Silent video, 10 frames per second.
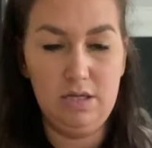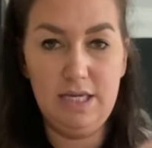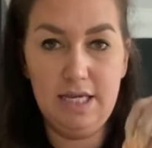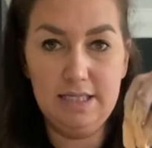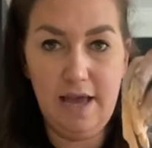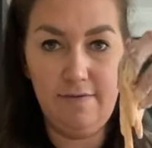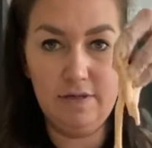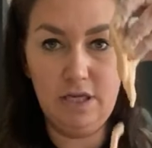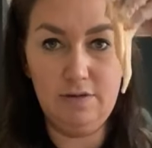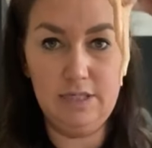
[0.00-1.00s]
because it is
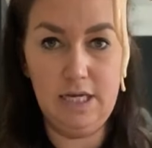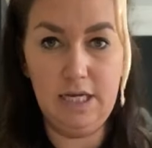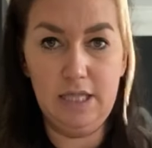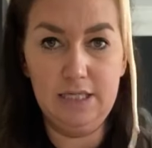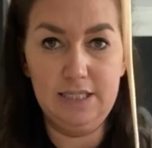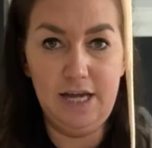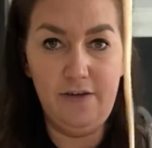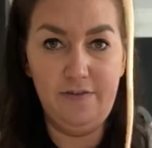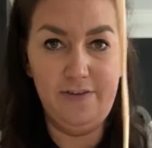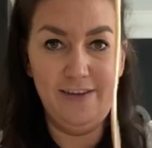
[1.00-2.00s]
ever so sticky, this
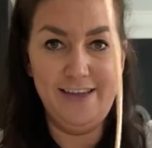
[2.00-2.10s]
stuff.